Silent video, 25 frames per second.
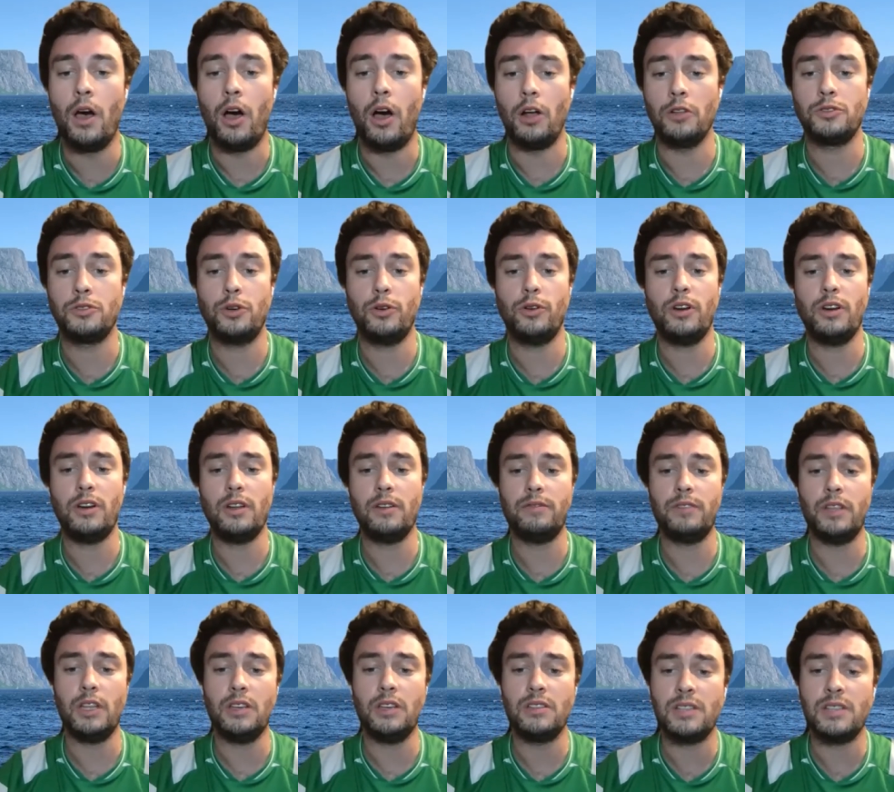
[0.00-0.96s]

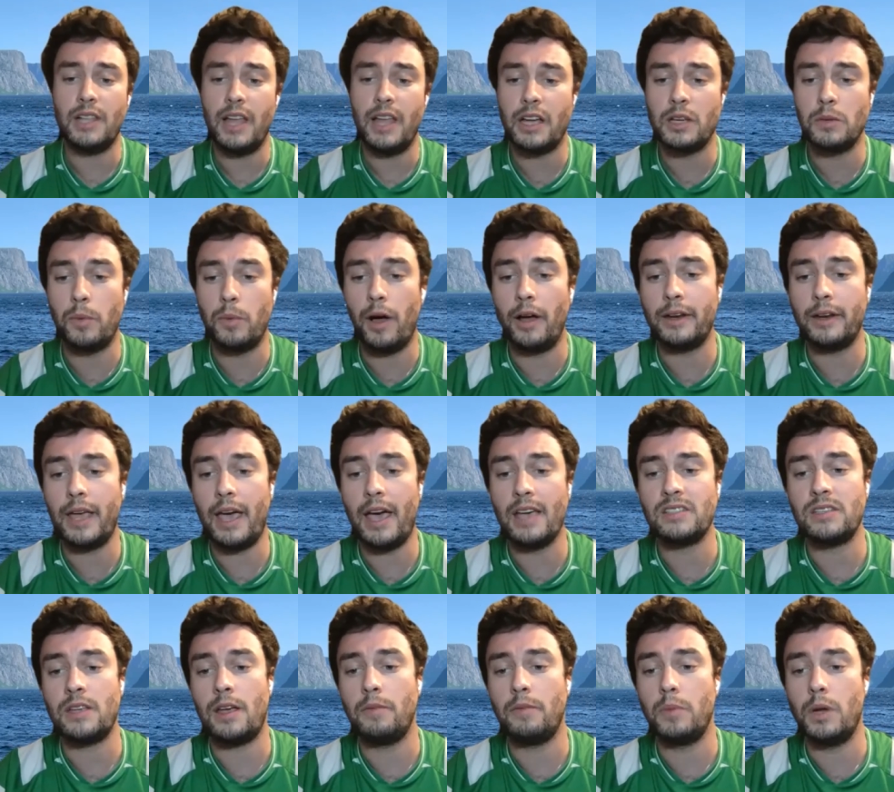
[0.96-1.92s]
Alternatively, select
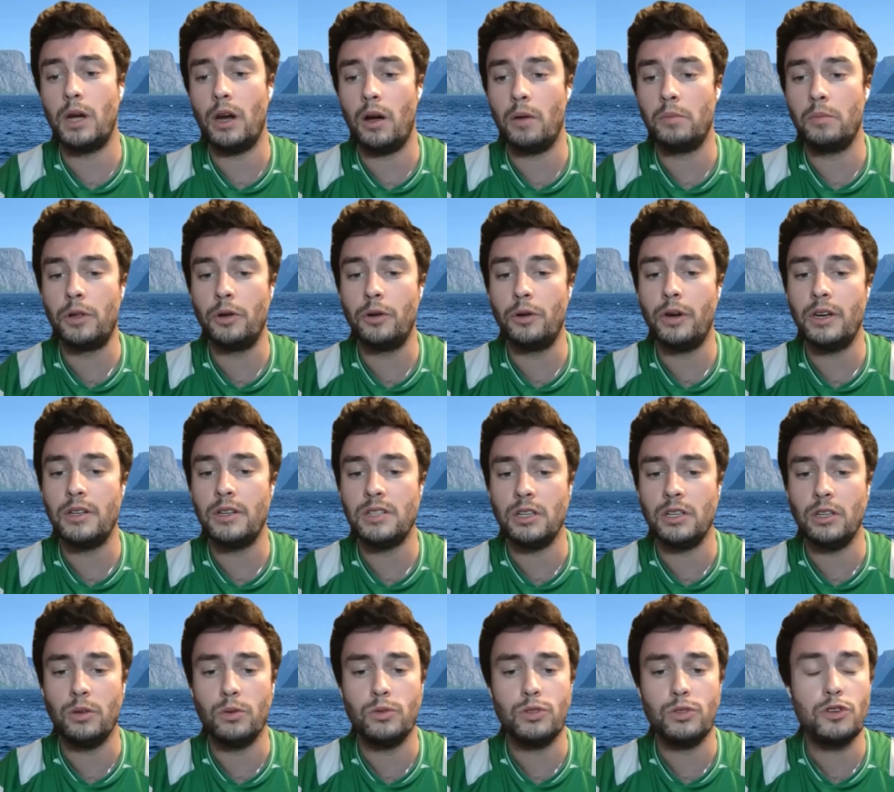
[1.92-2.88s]
podcasts have been uploaded
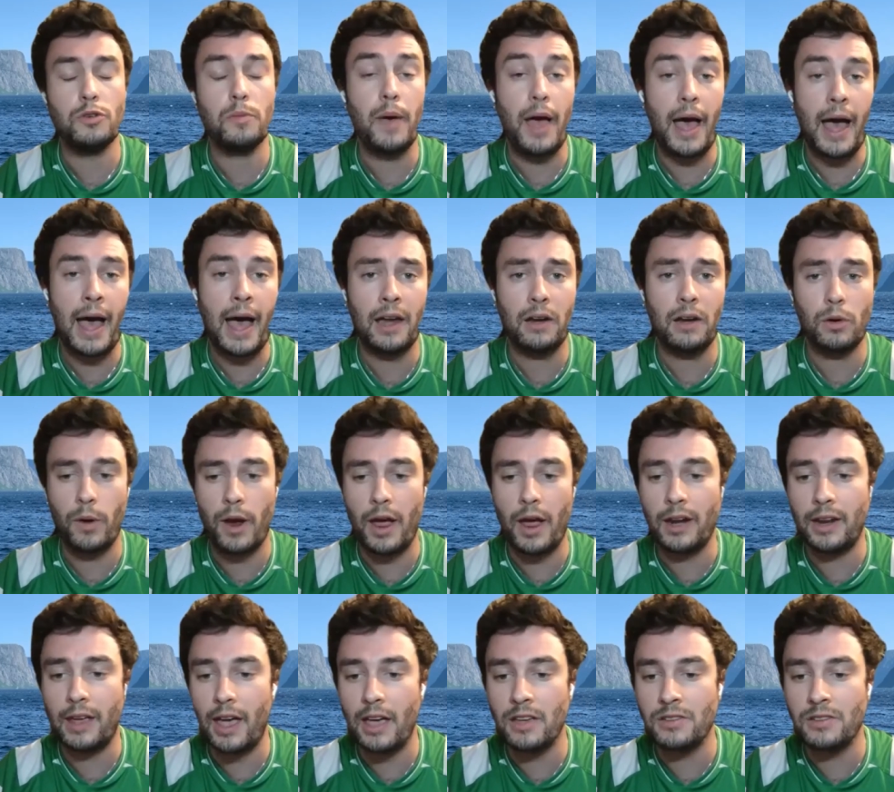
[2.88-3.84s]
to YouTube at
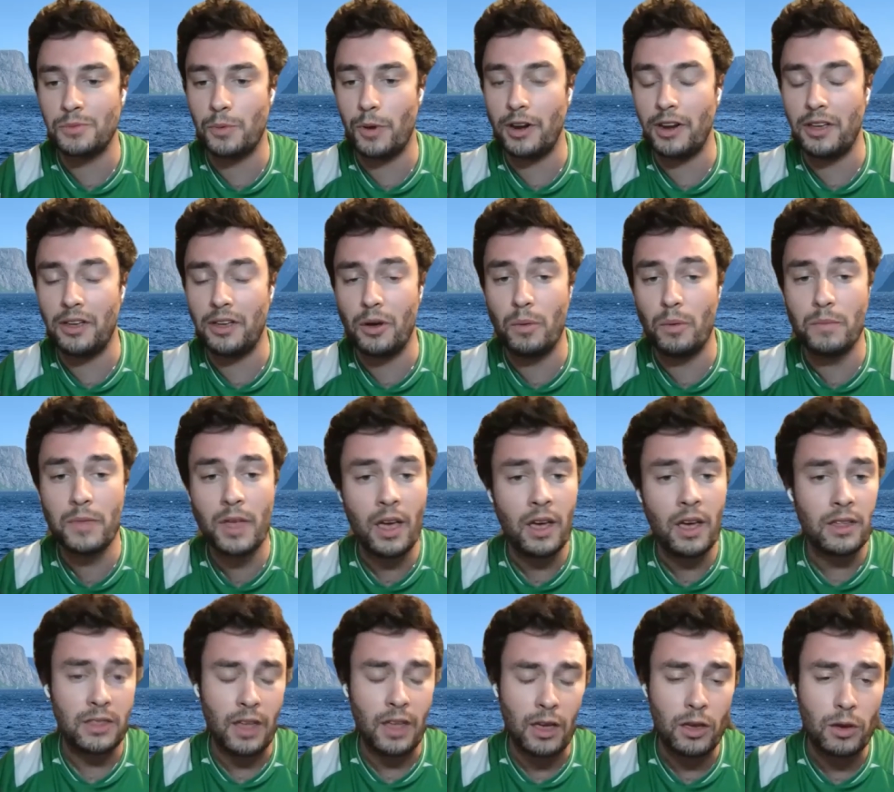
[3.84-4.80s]
Gradcast Radio.
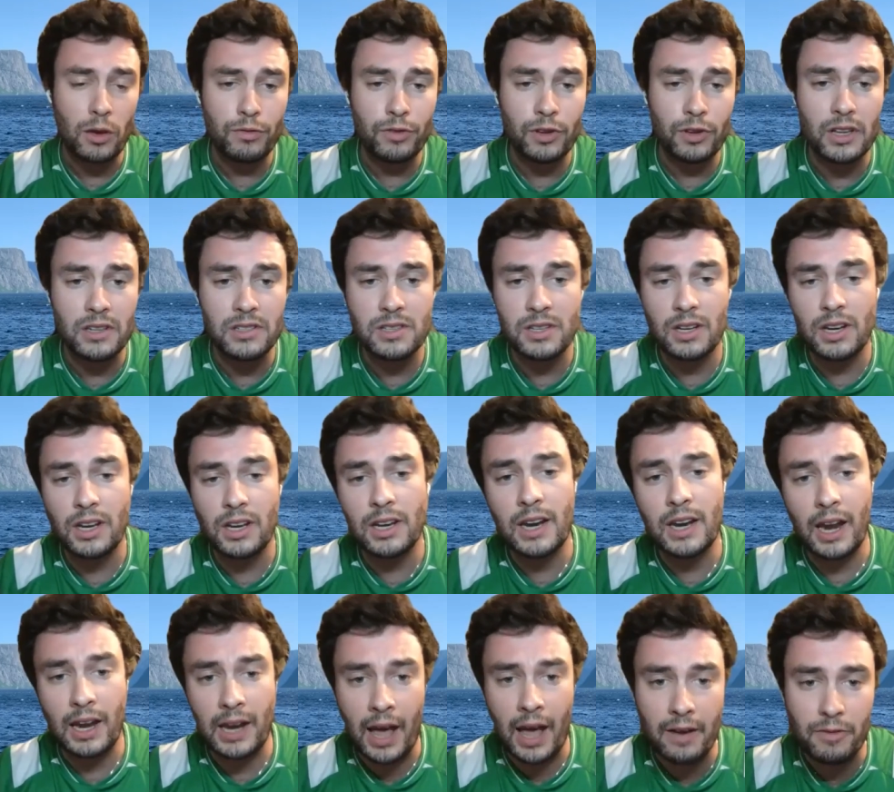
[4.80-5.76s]
Thank you for listening
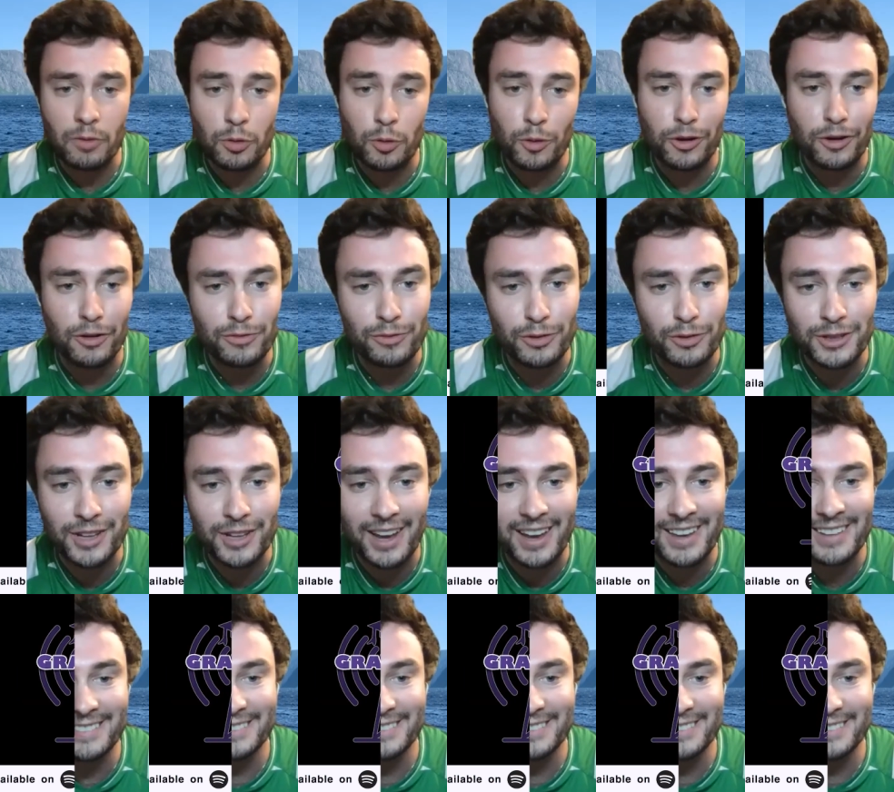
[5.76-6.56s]
and have a wonderful day.